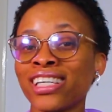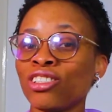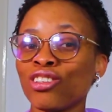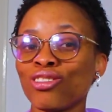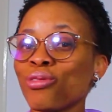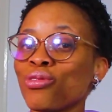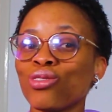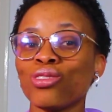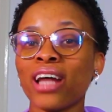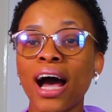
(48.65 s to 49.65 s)
So you could
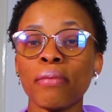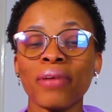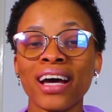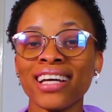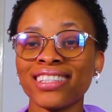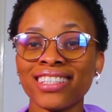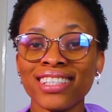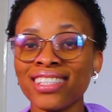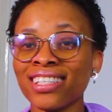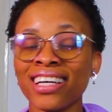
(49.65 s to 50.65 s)
apply this
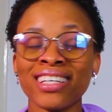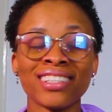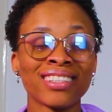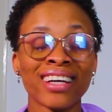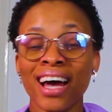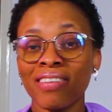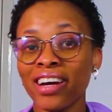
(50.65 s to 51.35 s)
in career,